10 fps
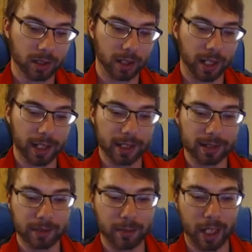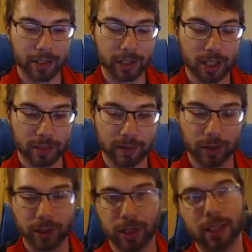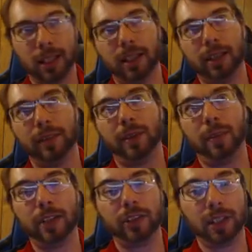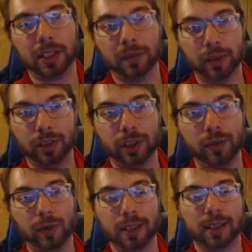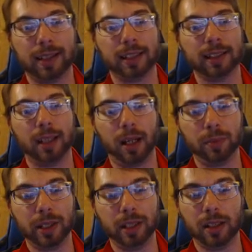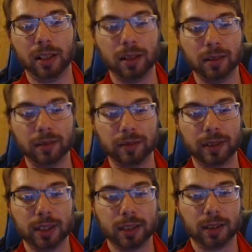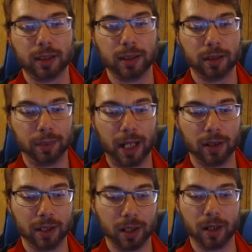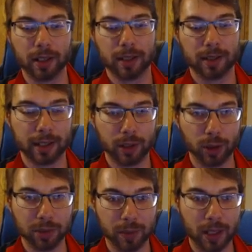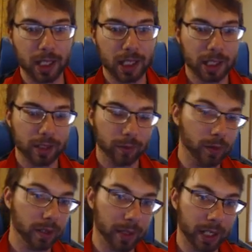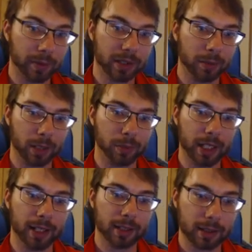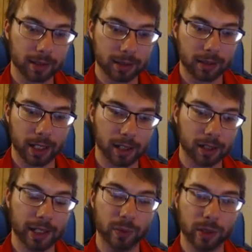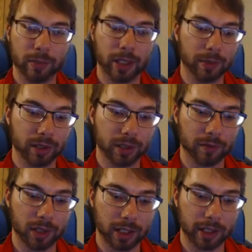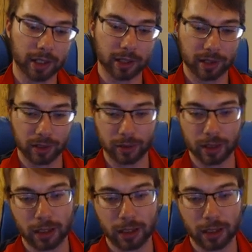So yeah, I guess the Magicalized Fusion, because if the Magicalized Fusion was a second copy of Power of the Guardians, the equip spell, we would have been able to make plays, and he wouldn't be able to have done anything, so...